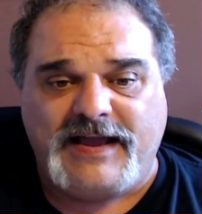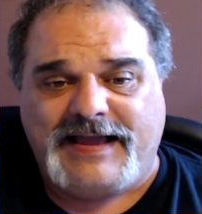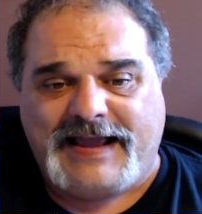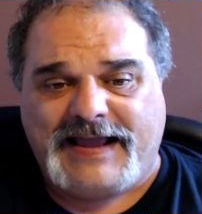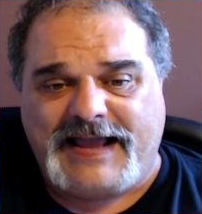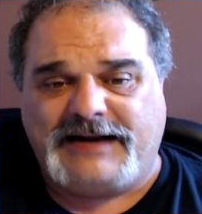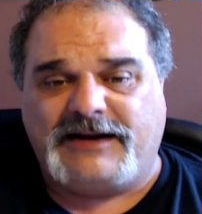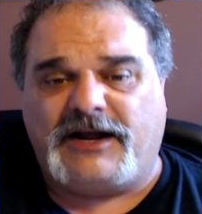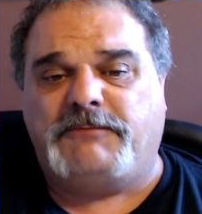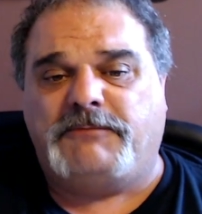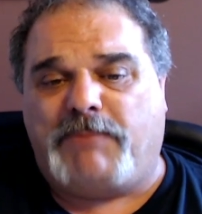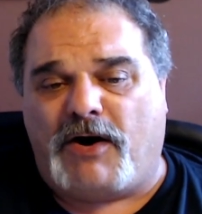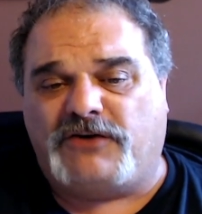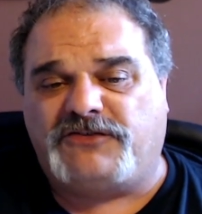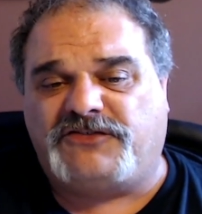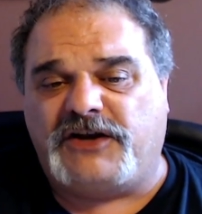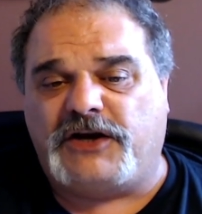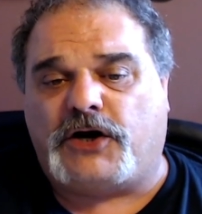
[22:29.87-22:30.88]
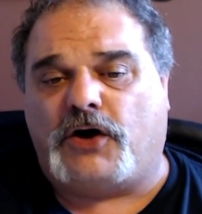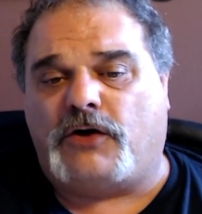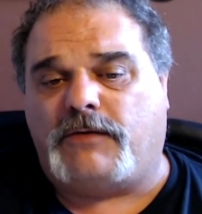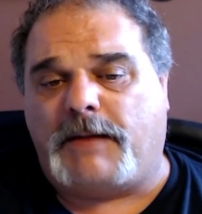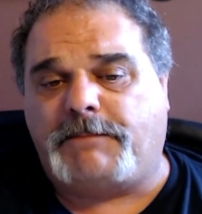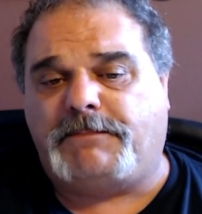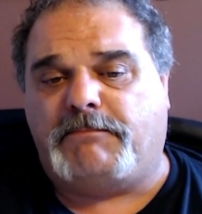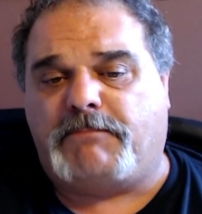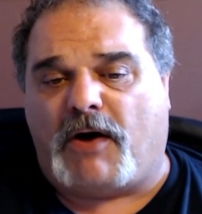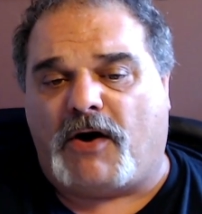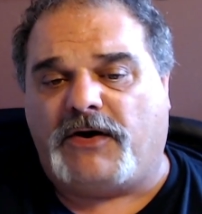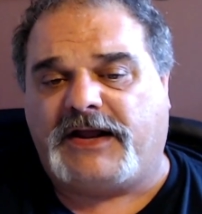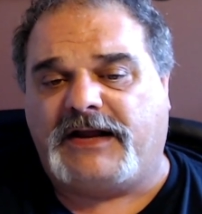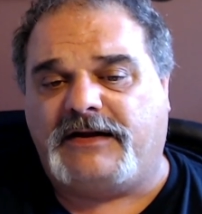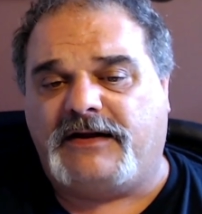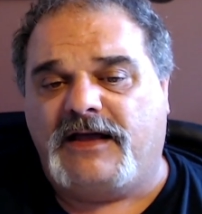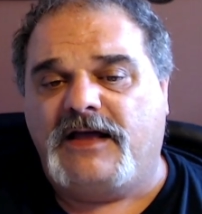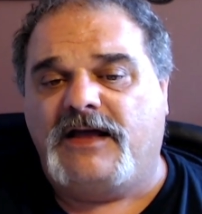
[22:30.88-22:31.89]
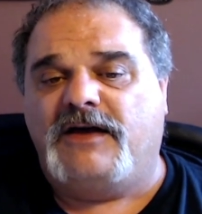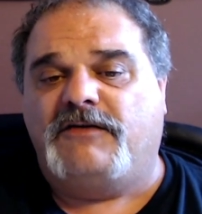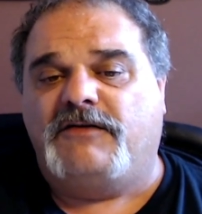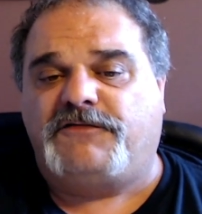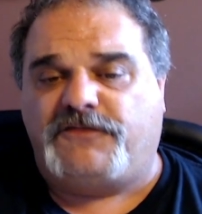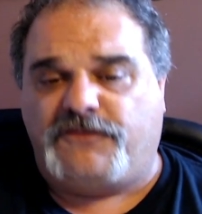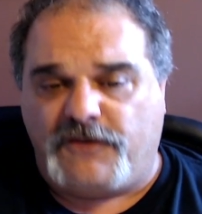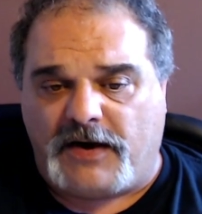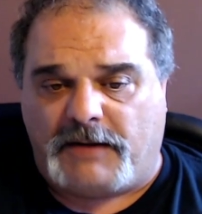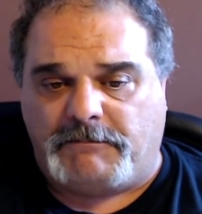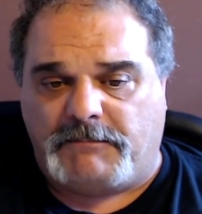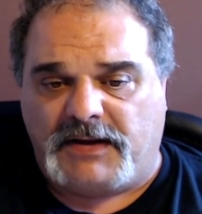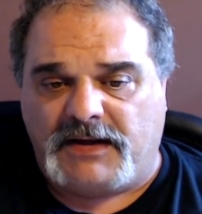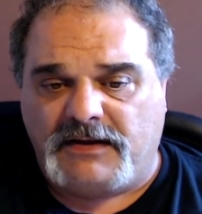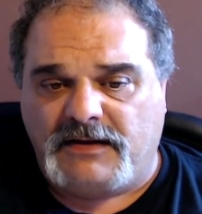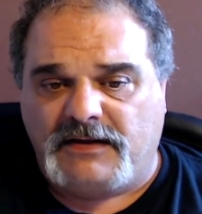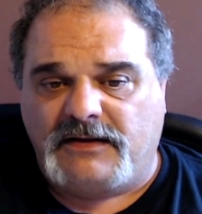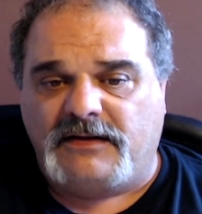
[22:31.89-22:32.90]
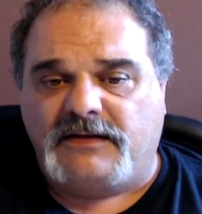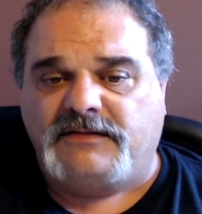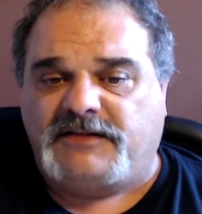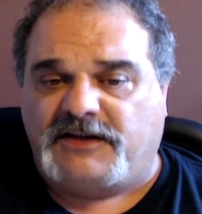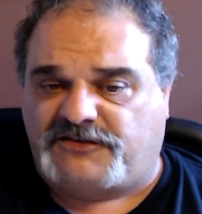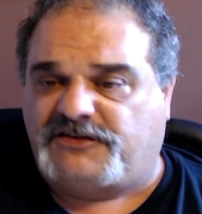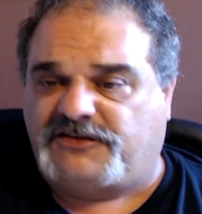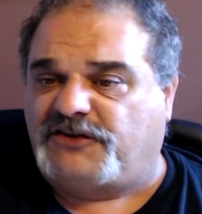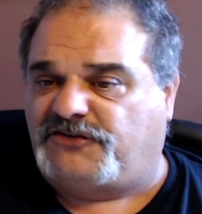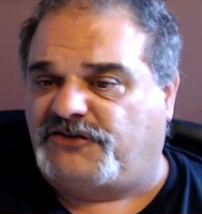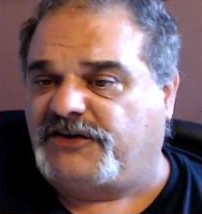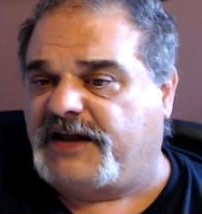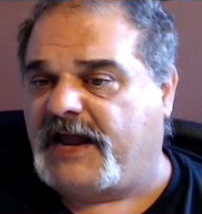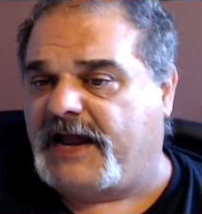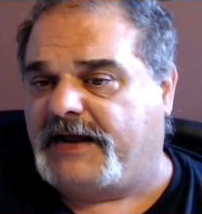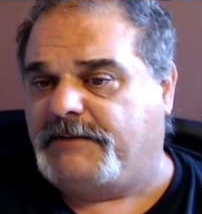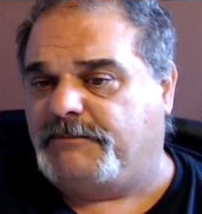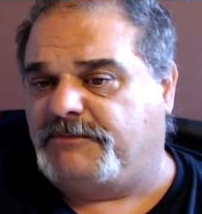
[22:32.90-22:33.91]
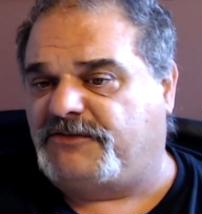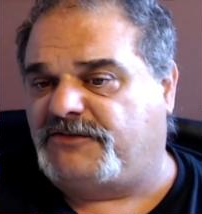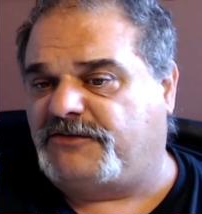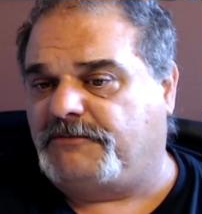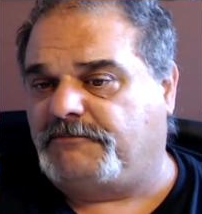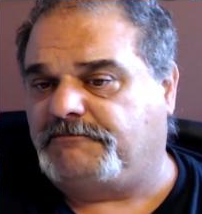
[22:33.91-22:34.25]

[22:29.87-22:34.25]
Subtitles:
and unboxing Corrupt Bargain from Decision Games.